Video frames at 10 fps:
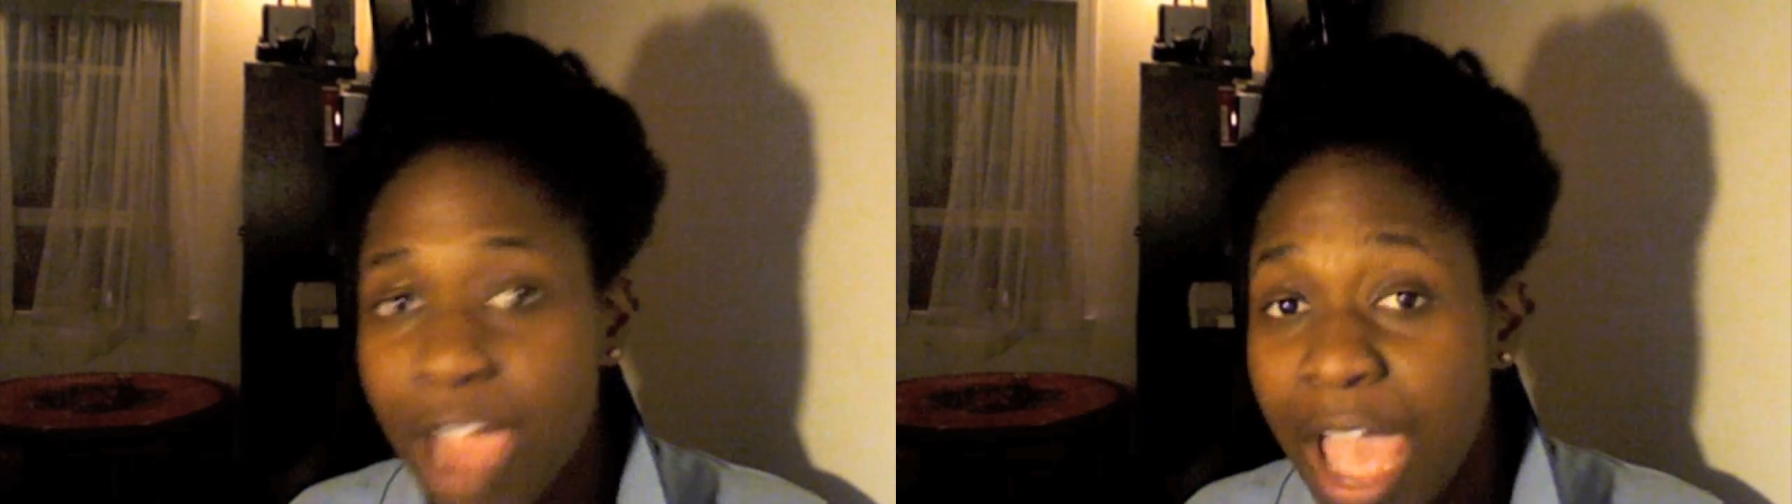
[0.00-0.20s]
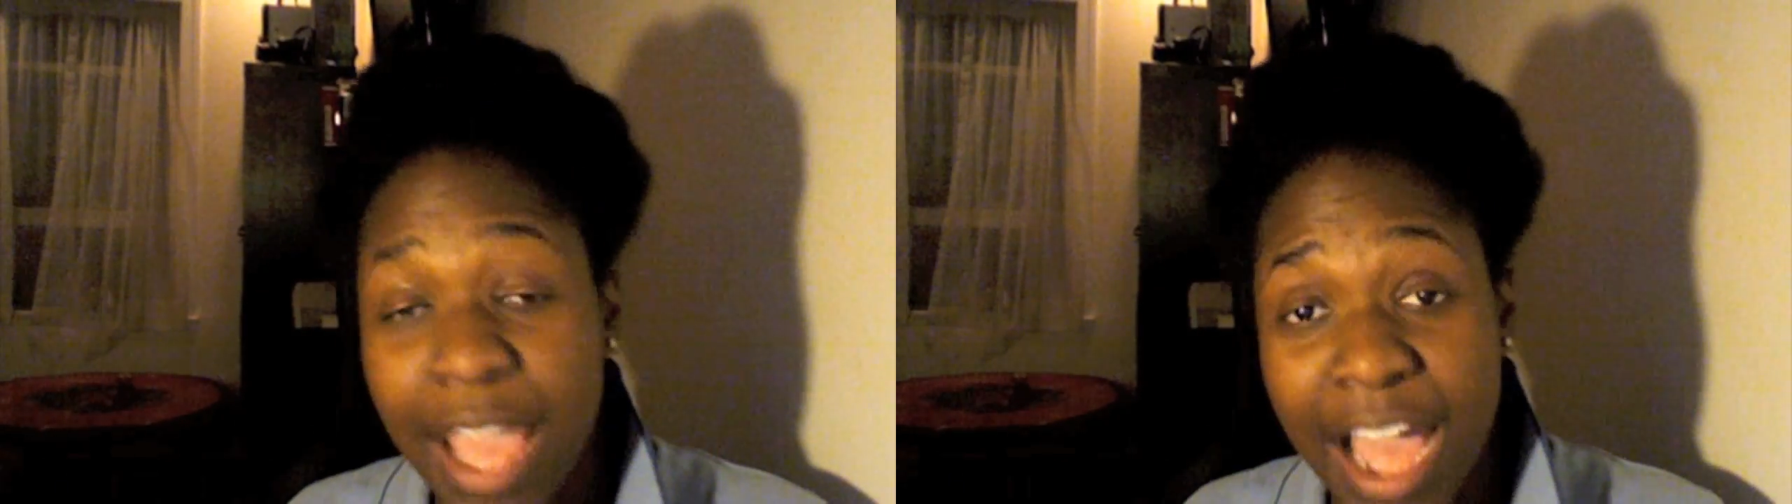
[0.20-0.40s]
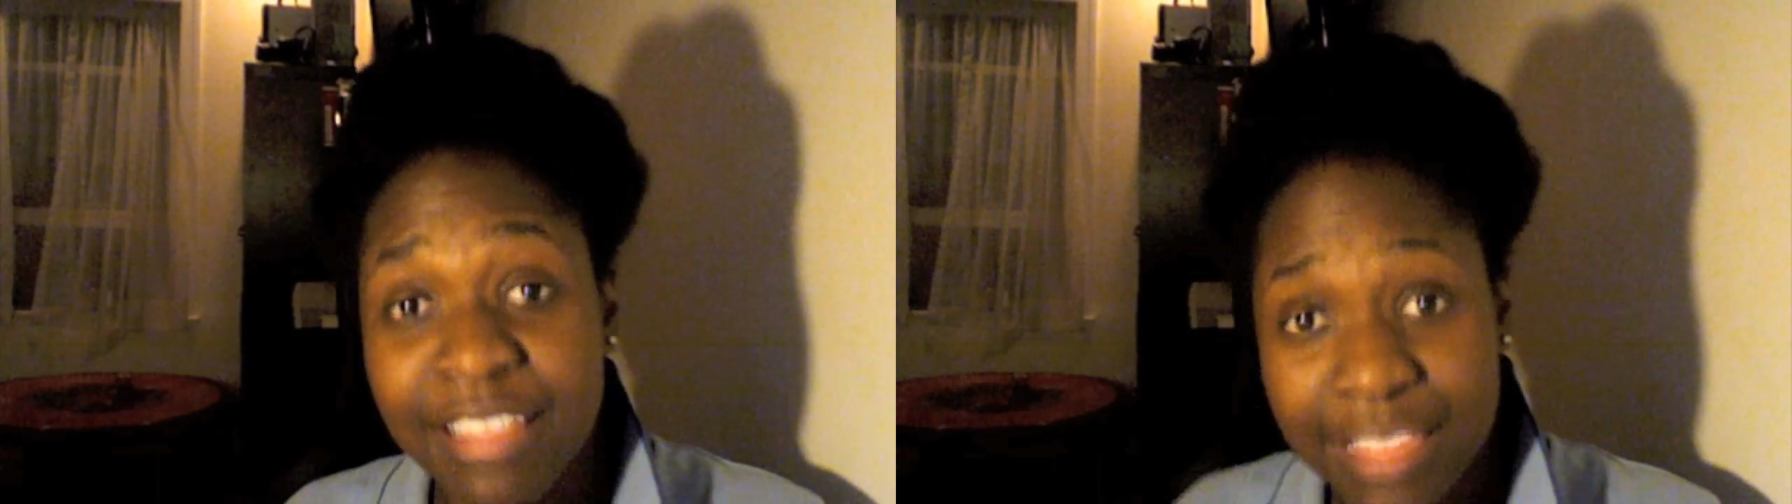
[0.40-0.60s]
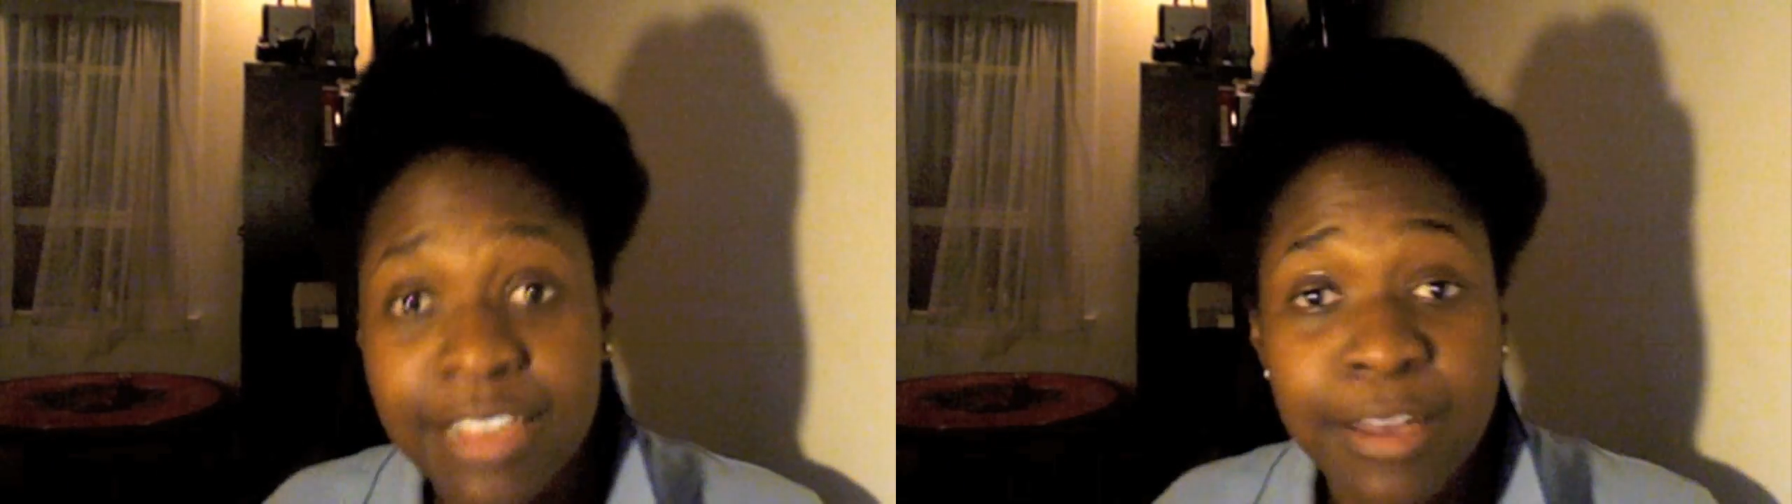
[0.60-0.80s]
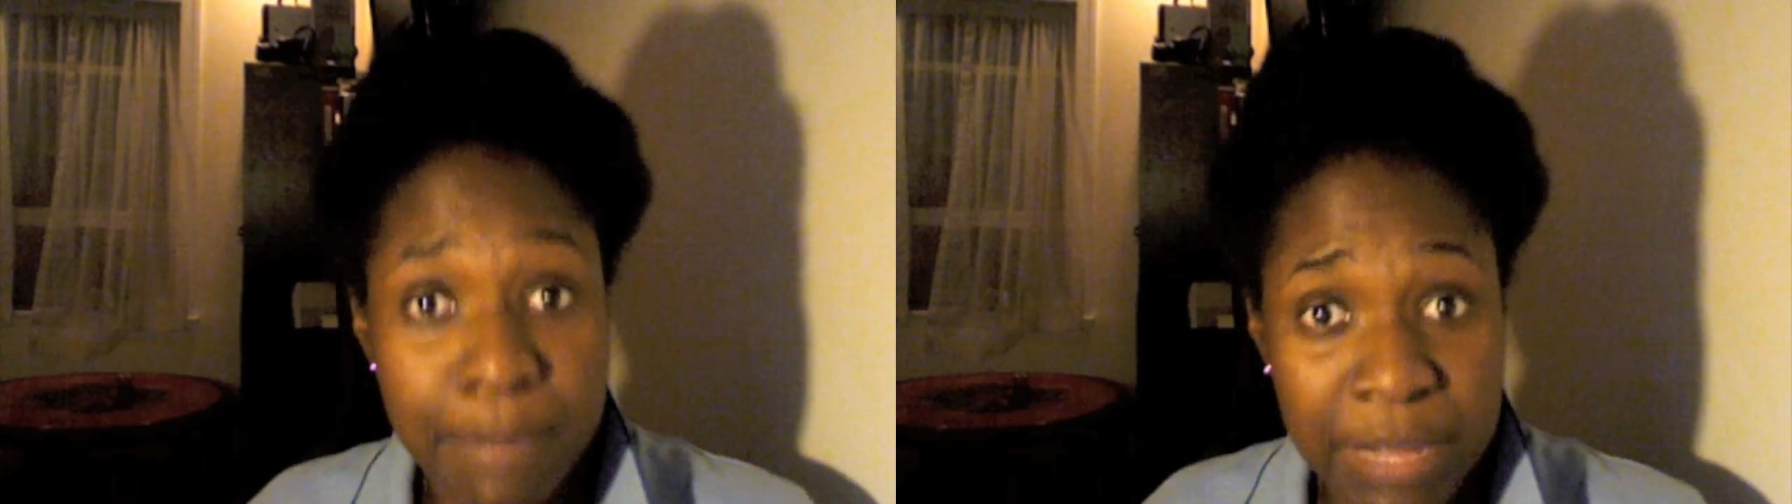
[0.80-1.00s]
I think
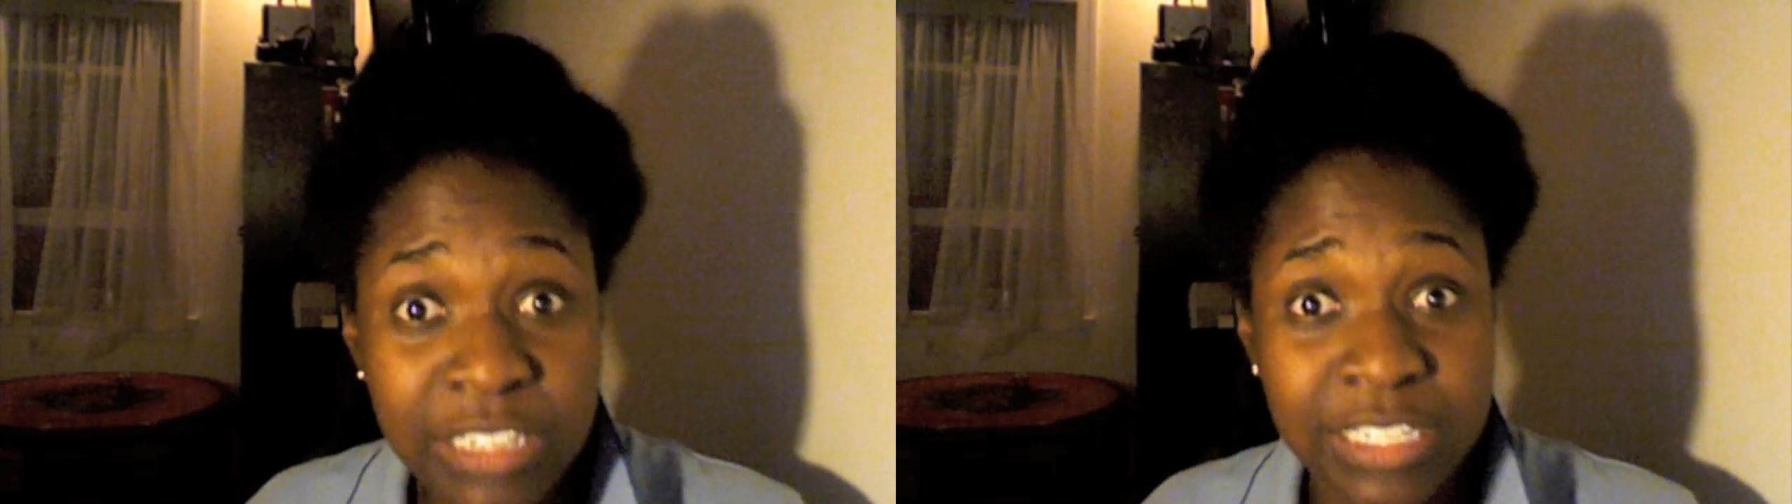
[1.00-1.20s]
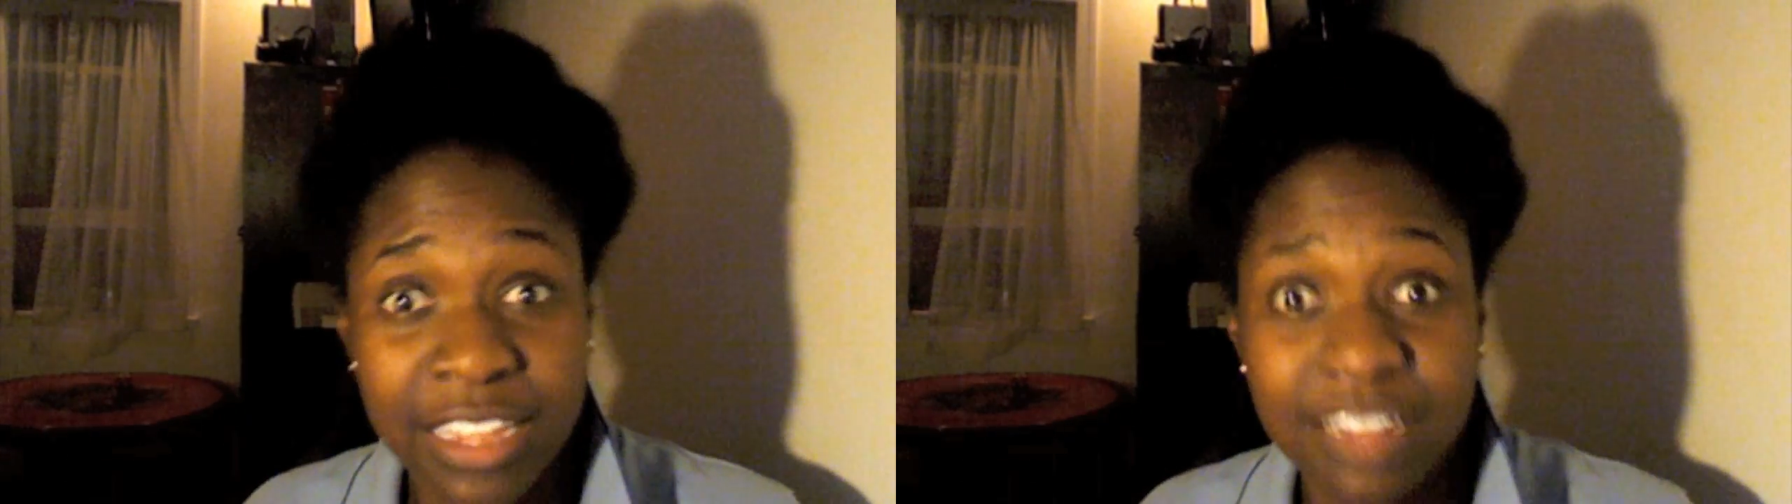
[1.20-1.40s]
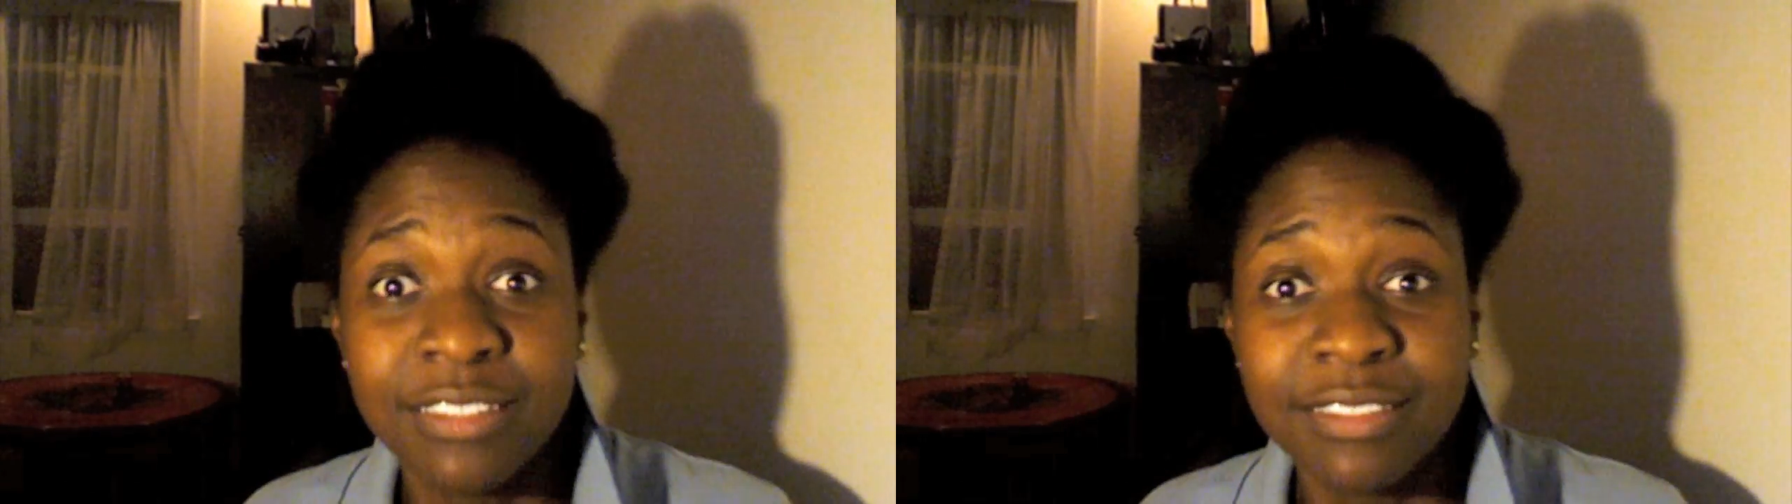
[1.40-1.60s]
militant.